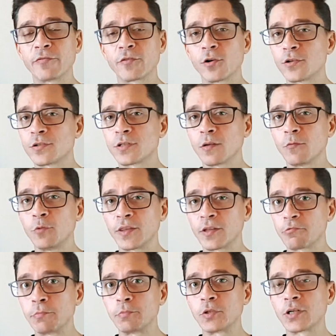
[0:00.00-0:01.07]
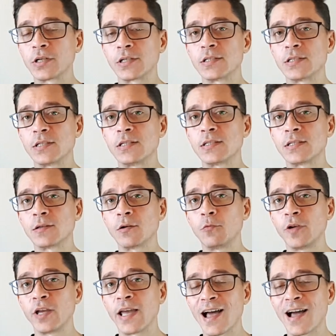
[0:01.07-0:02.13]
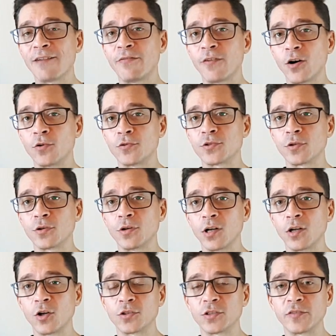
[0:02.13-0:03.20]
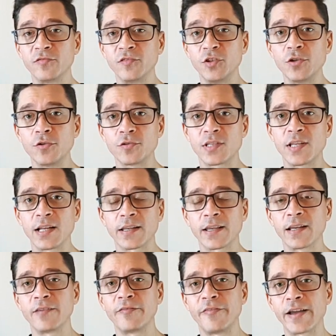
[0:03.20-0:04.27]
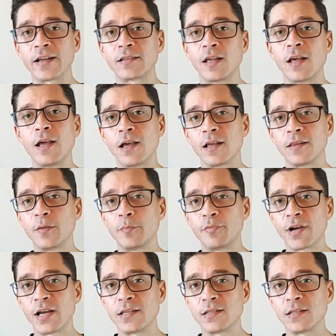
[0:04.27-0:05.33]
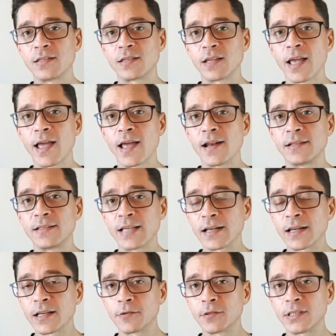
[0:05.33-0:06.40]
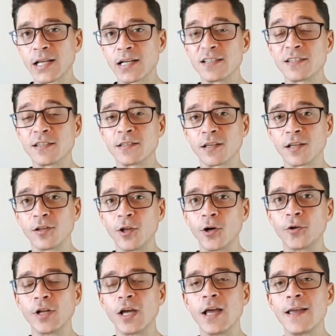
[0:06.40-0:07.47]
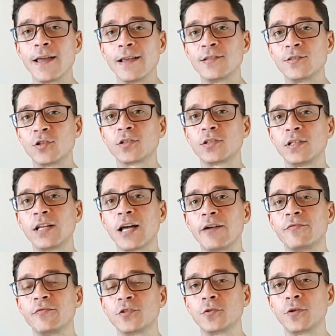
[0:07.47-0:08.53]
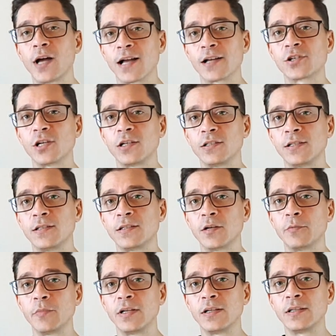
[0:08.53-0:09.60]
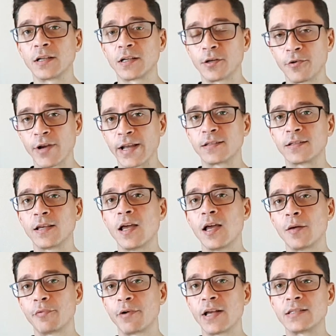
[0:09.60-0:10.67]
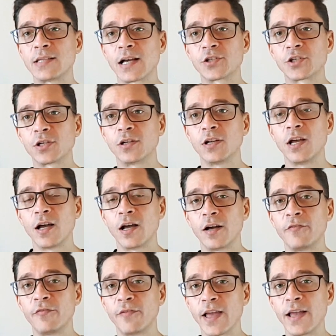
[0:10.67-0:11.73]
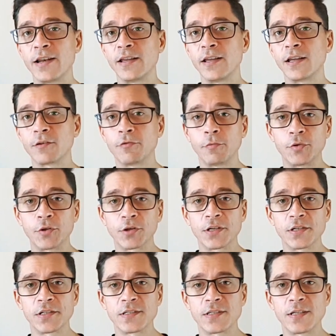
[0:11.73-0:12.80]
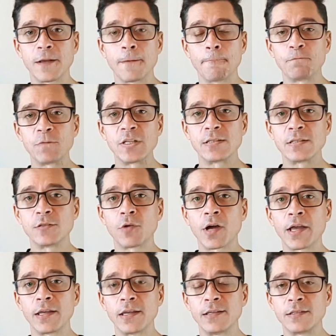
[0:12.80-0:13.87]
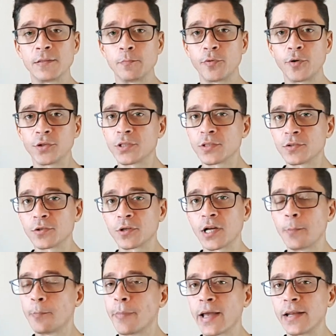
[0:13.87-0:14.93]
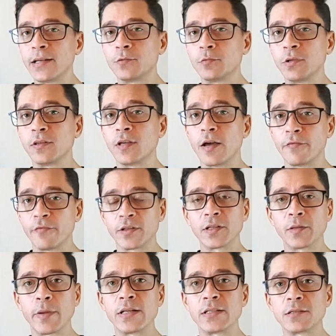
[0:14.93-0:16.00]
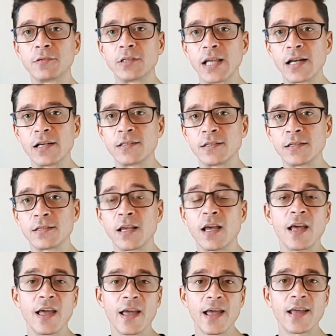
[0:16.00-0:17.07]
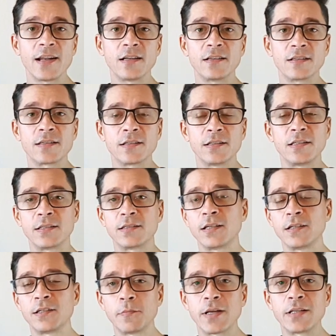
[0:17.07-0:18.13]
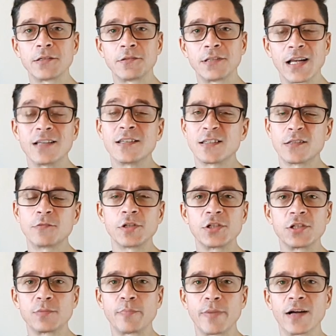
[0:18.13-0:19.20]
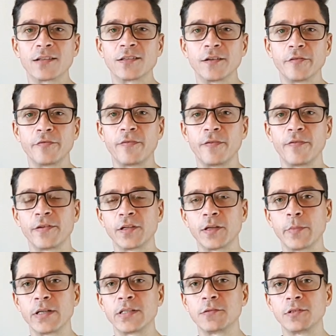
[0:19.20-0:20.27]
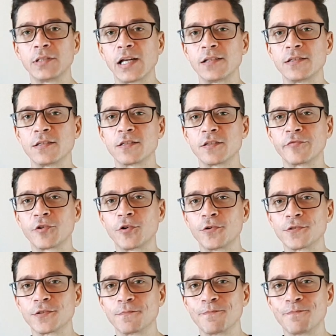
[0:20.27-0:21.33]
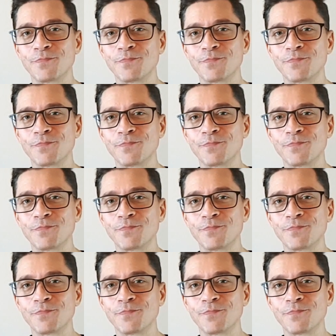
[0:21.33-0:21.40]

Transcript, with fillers: of course with cryptocurrencies we have also a lot of news that can affect the prices and technical analysis alone is not enough to actually determine the correct price action of any cryptocurrency. This is why it's important to combine it with fundamental analysis and sent sentimental analysis, which is part of fundamental analysis, of course.